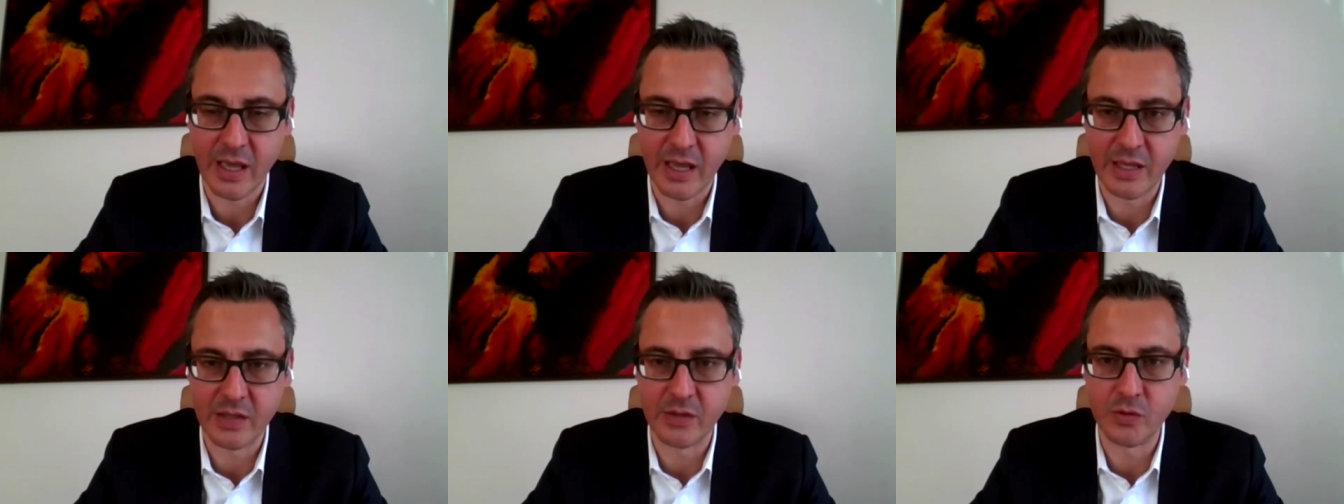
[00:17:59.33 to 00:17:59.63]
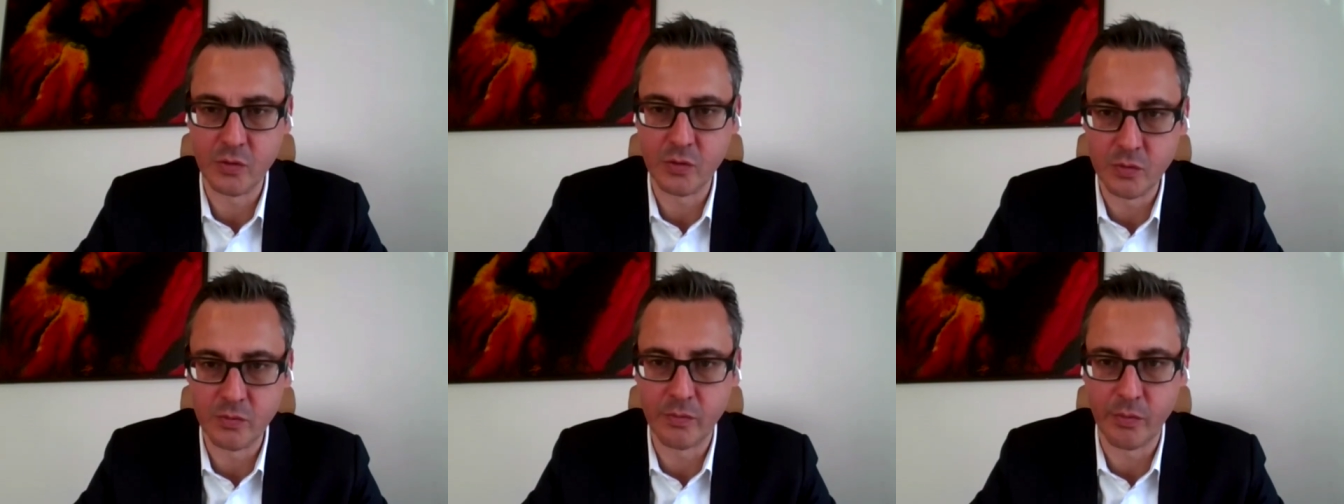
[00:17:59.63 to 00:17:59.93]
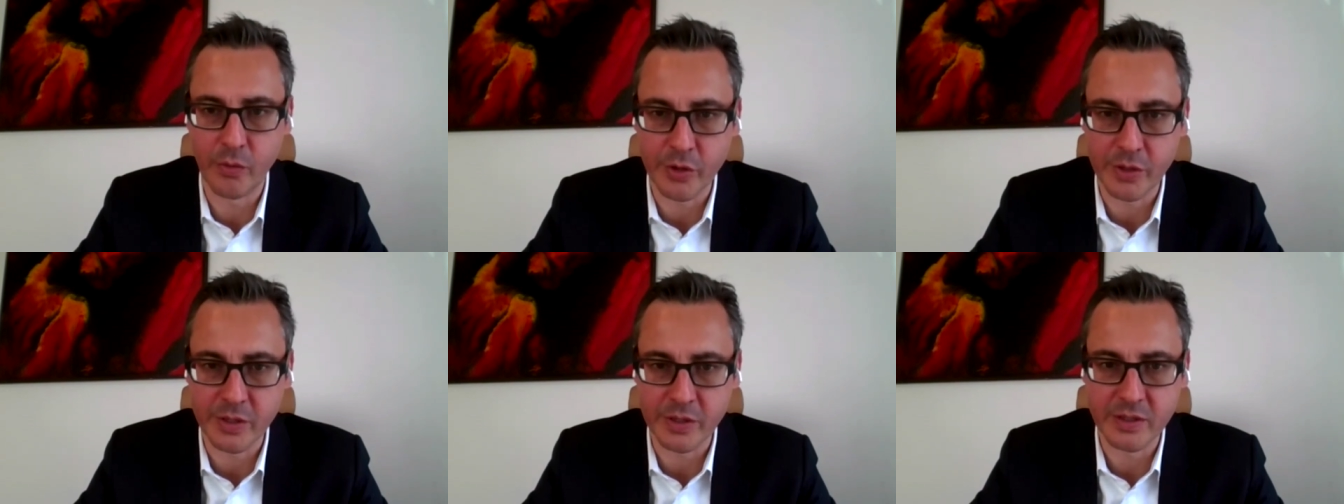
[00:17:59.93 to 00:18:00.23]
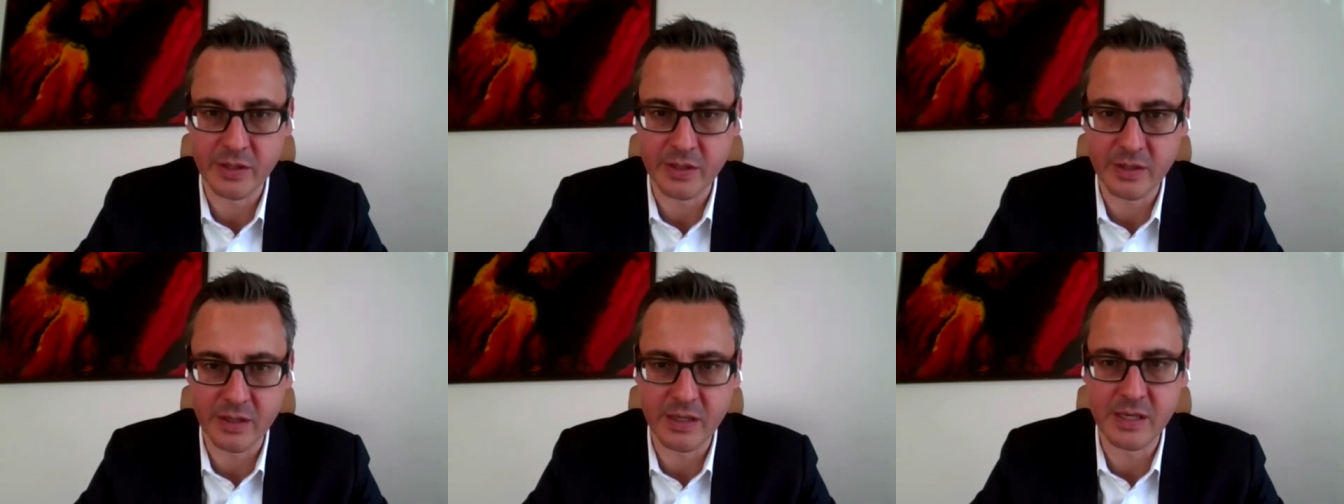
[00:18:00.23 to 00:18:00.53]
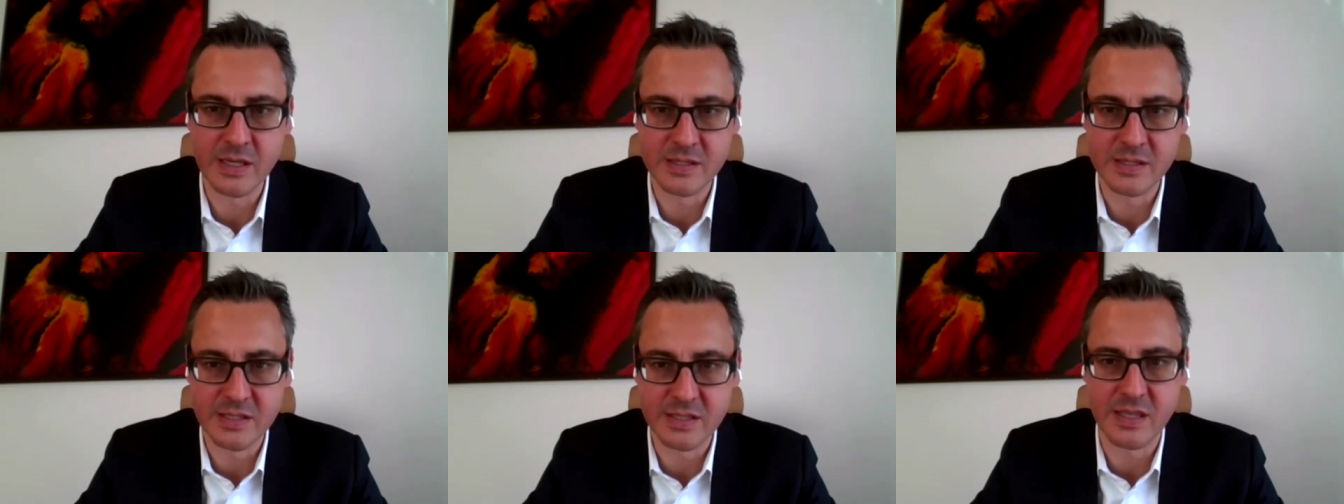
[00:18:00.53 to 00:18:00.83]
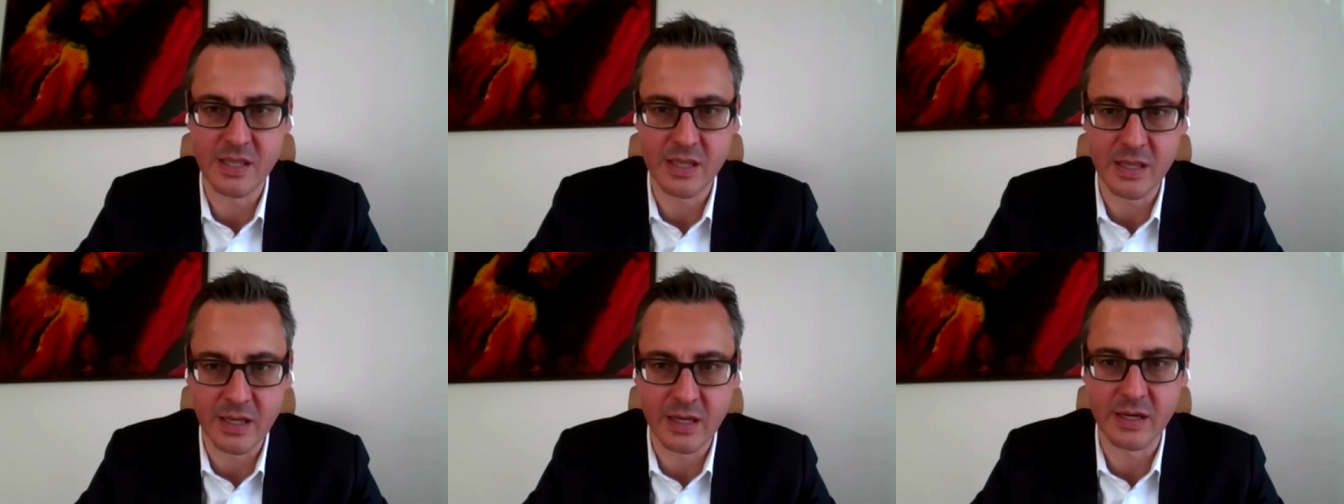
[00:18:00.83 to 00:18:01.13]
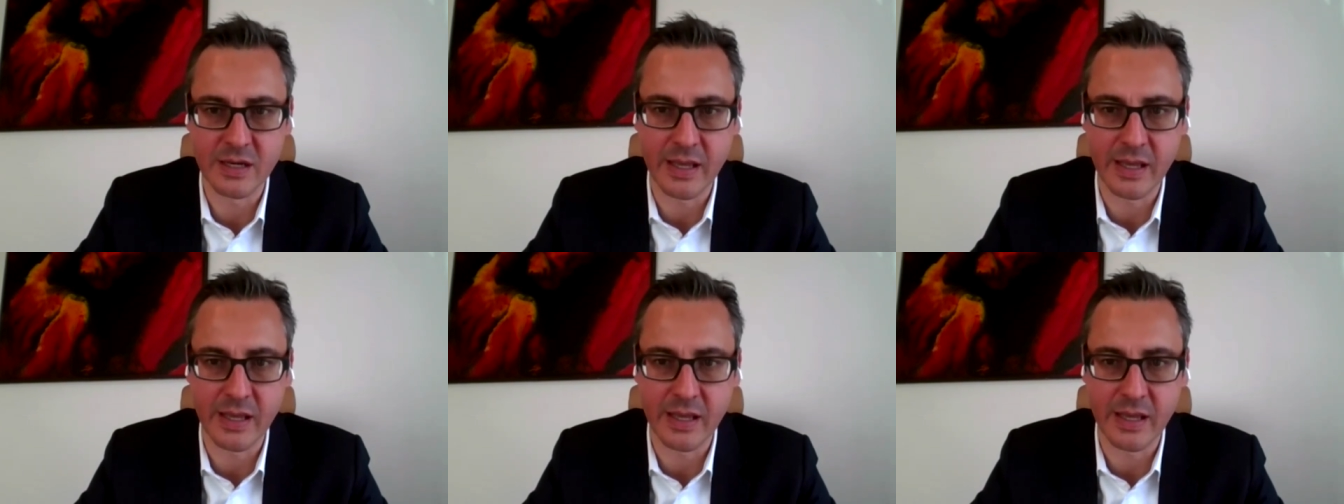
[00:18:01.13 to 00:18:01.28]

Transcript: And new work is the